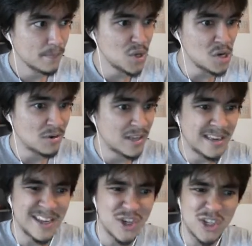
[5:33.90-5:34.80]

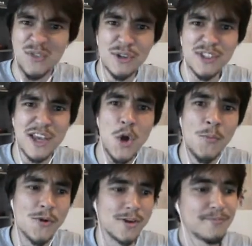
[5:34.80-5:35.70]
it just feels like
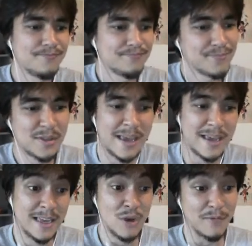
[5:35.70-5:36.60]
homework. It's
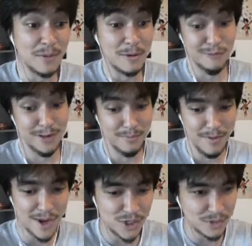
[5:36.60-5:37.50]
like you have to be really
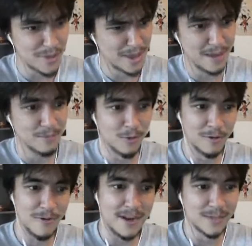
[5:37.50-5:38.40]
passionate about the game to want
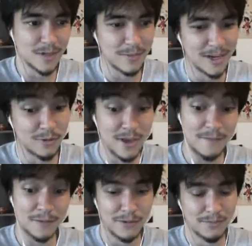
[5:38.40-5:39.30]
to write something about it, or you
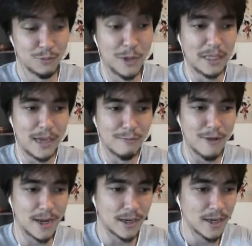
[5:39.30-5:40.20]
have to really like
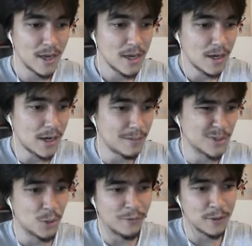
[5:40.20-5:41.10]
writing.
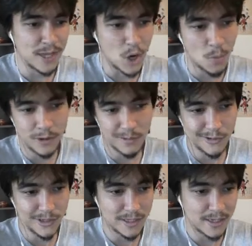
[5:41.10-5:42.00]
So it feels like homework to
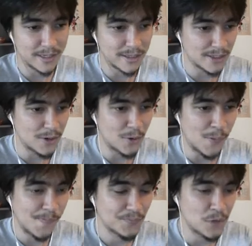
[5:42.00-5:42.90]
most of the kids.
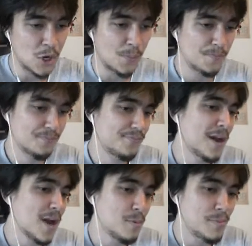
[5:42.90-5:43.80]
So
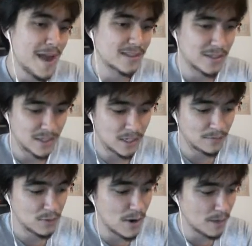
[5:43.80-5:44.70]
a couple packs
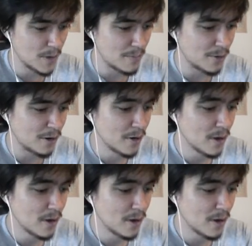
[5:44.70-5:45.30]
incentive to write a paper